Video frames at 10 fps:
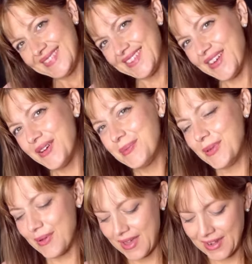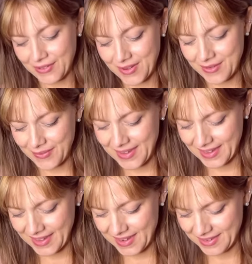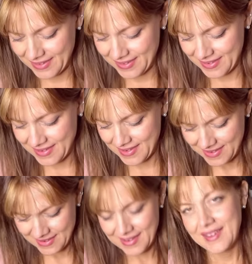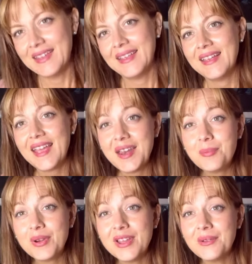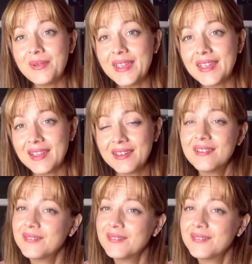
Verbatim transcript: So I hope you all had a great weekend. had a pretty good weekend.